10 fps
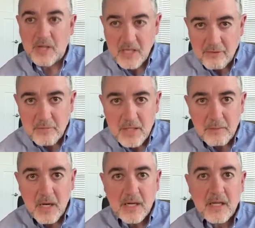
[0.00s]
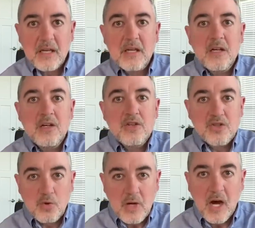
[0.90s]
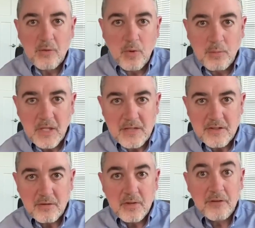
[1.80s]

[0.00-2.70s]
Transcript: give me money so God will bless you.